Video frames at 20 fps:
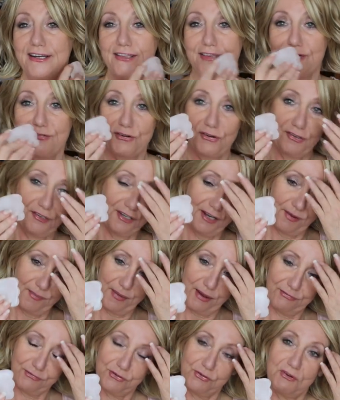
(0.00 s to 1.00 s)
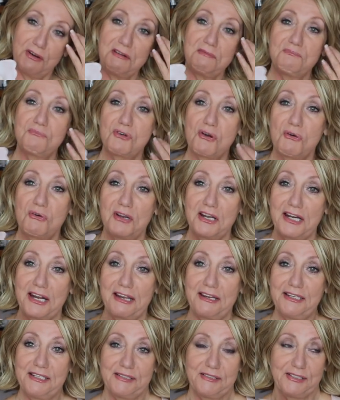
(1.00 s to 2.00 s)
the first time after it broke and
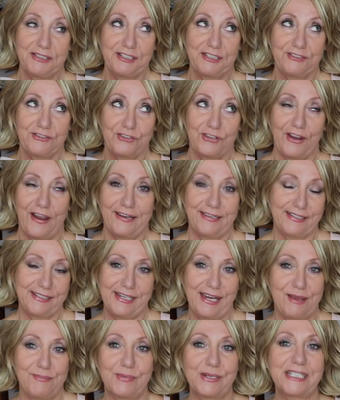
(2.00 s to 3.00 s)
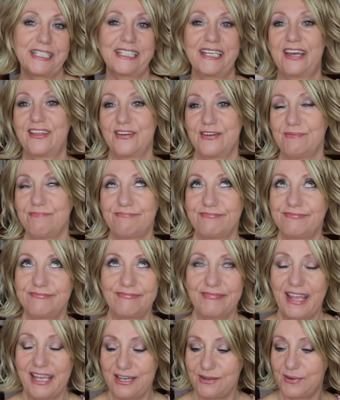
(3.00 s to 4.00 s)
I tried to tape it together.
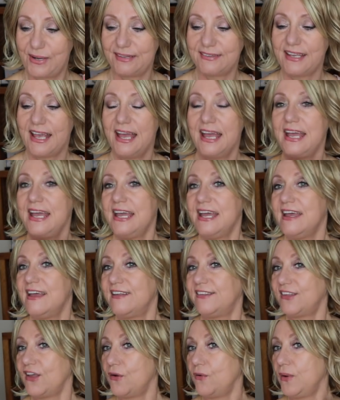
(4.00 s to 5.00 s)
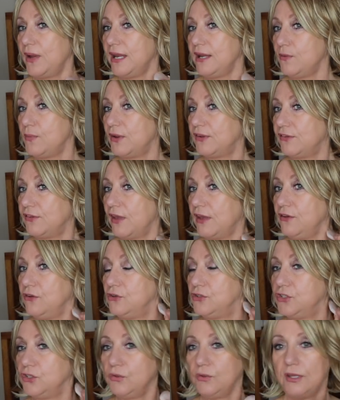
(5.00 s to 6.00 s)
Anyways, so anyways,
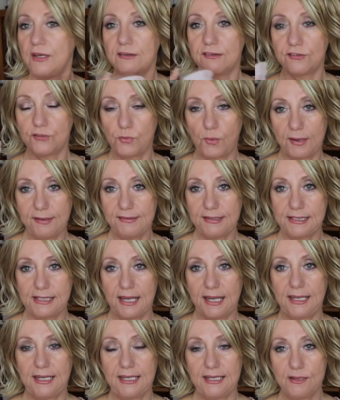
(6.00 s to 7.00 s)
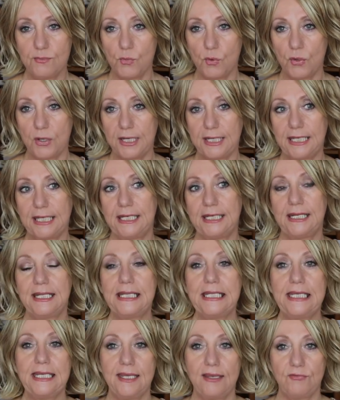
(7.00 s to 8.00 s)
you do this twice a day in the morning and
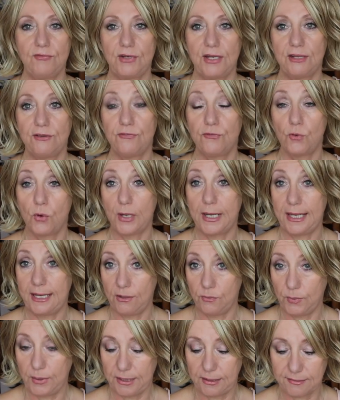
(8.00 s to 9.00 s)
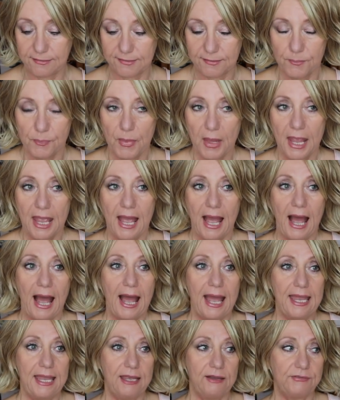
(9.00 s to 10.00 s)
in the evening for eight weeks.
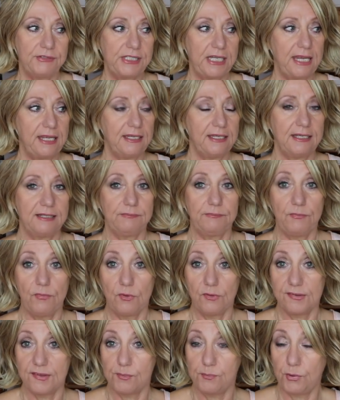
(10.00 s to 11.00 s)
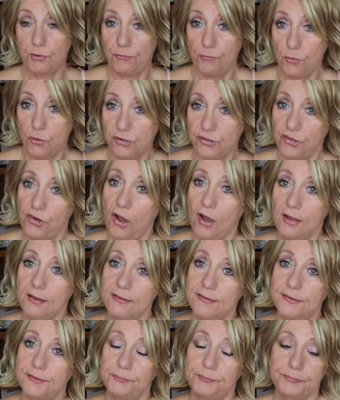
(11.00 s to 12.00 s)
I have taken some before
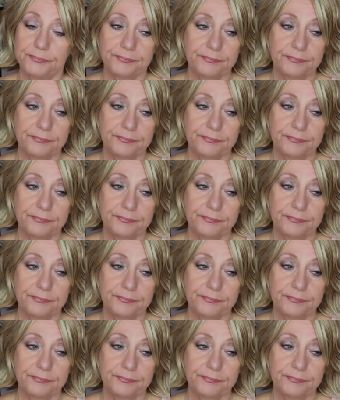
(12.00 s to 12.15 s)
shots